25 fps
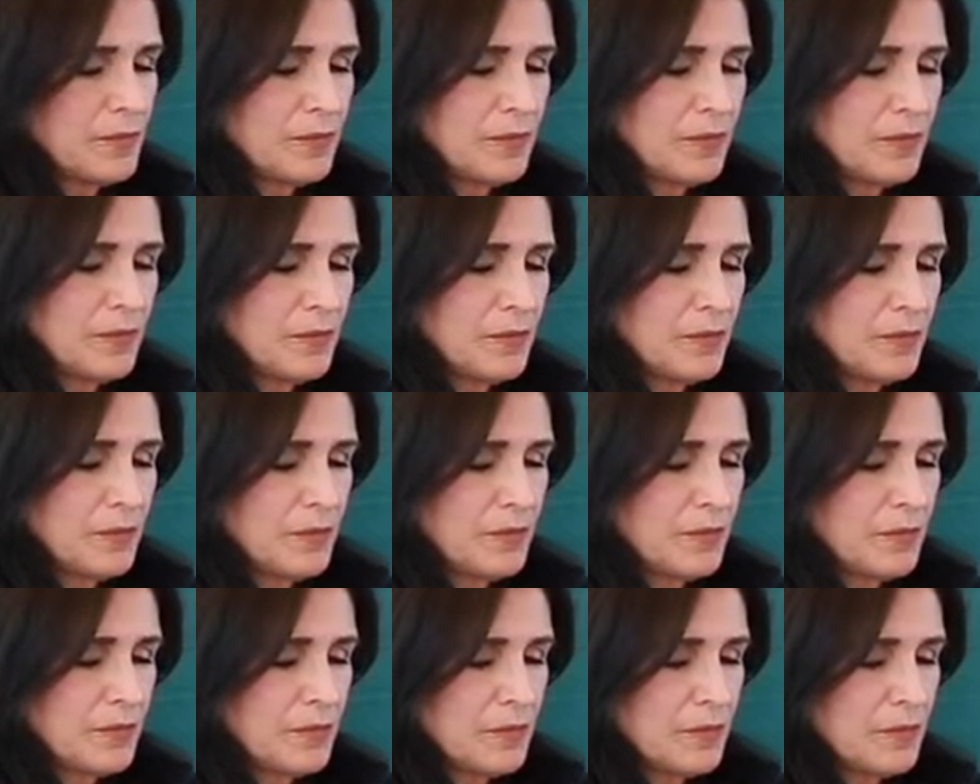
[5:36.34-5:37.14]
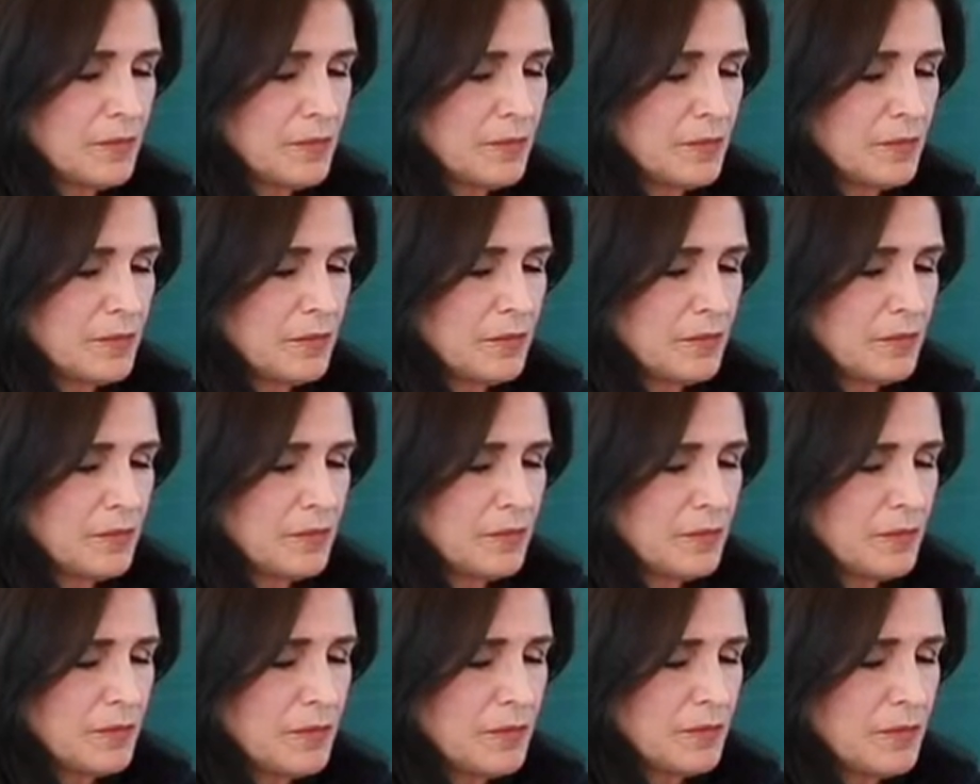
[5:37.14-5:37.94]

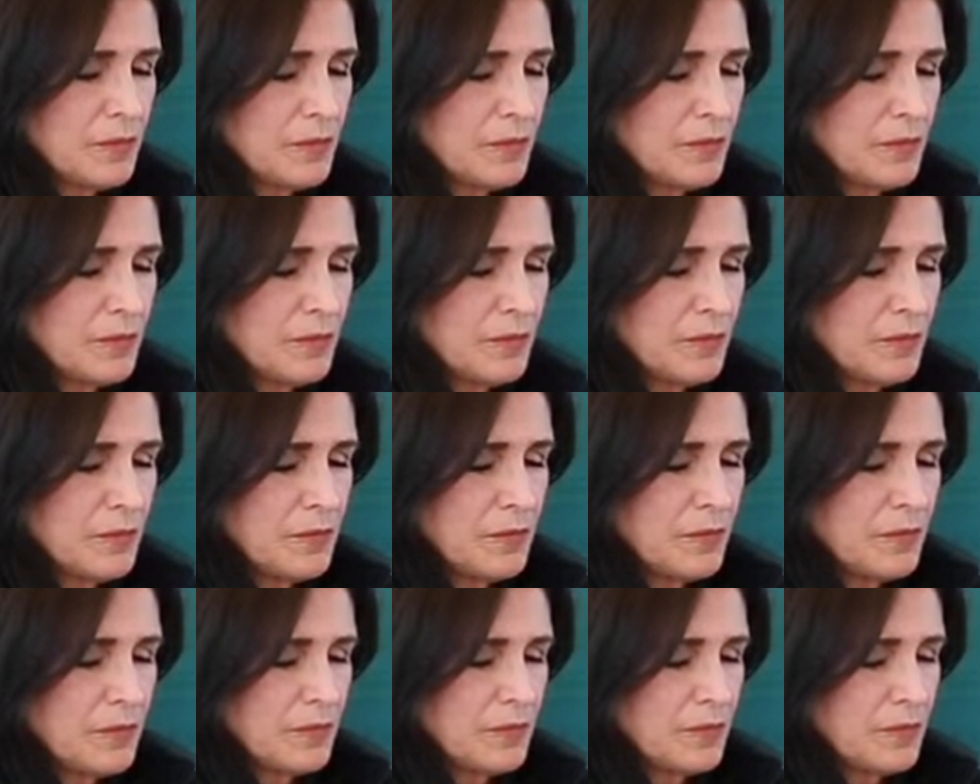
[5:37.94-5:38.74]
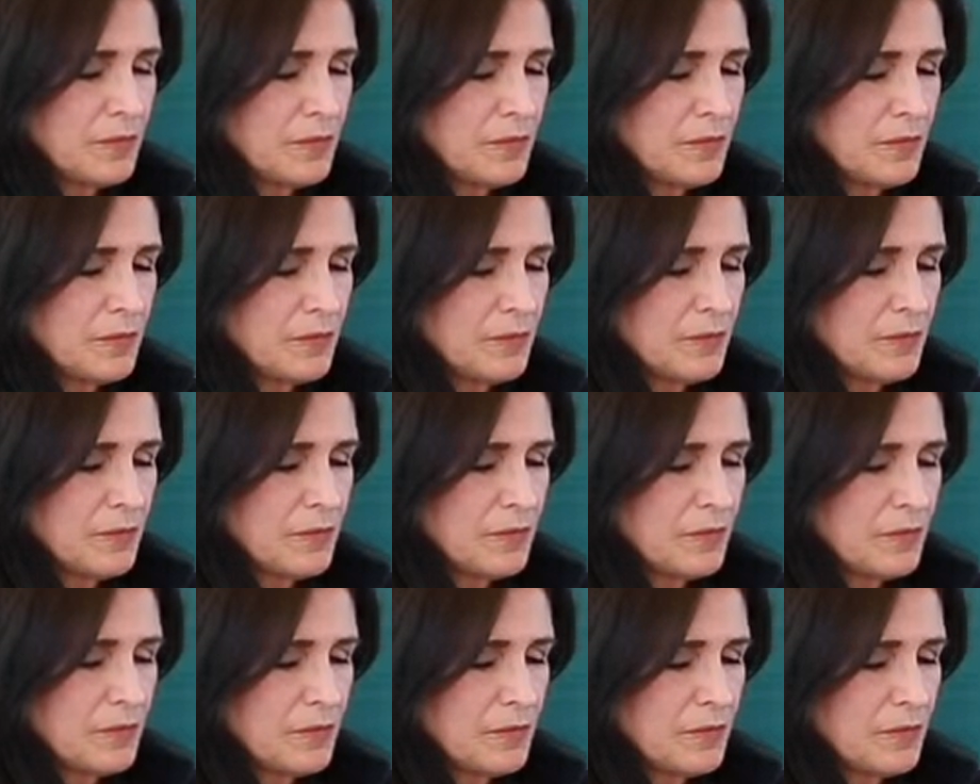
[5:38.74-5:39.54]

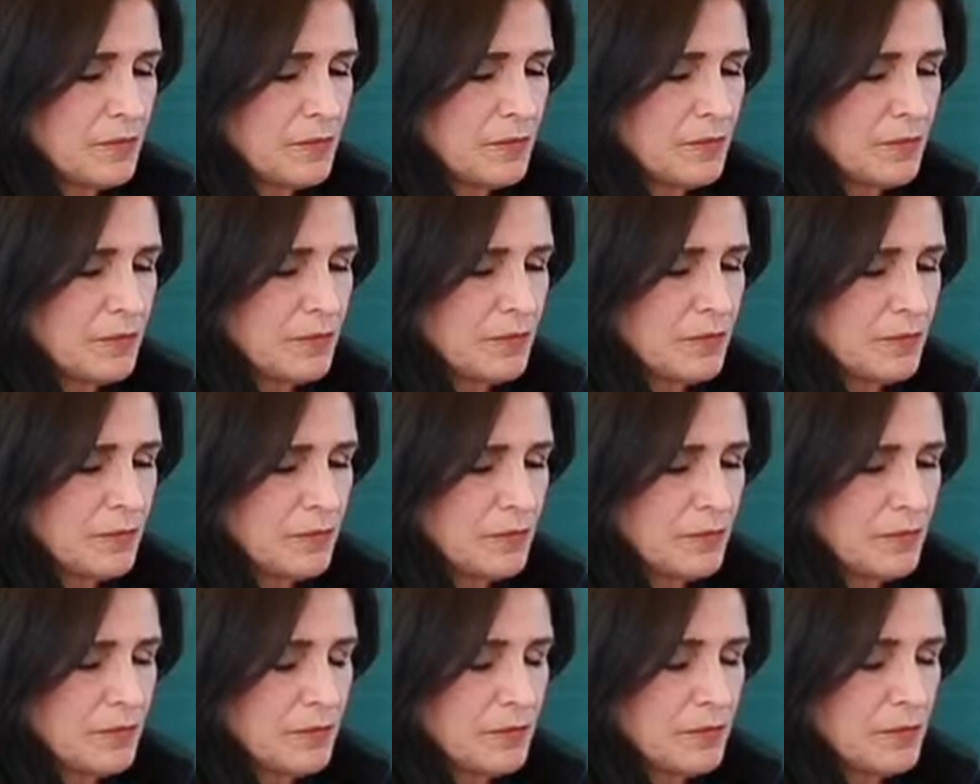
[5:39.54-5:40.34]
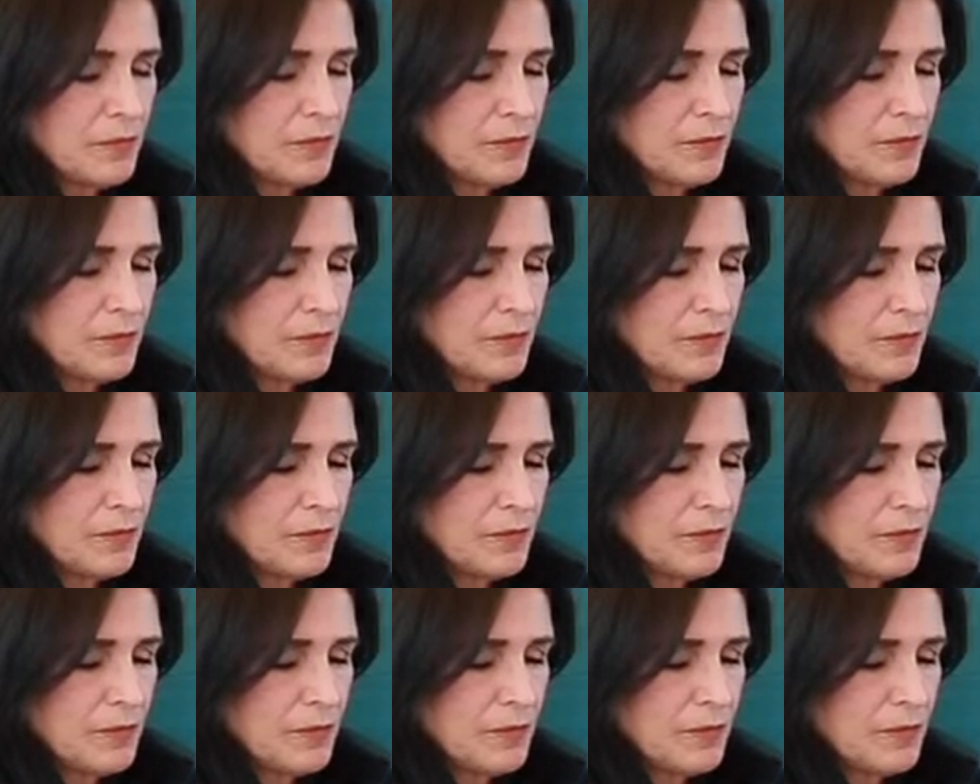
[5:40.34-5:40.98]
(not speaking)